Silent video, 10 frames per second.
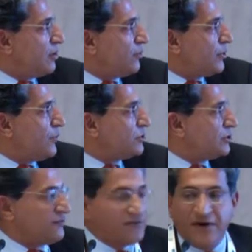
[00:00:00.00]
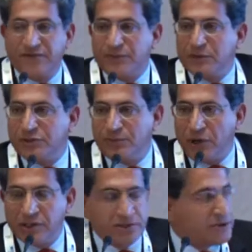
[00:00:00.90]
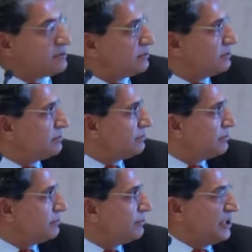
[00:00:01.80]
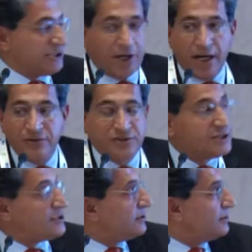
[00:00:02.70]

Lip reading: promotion of government blocks, bid rounds,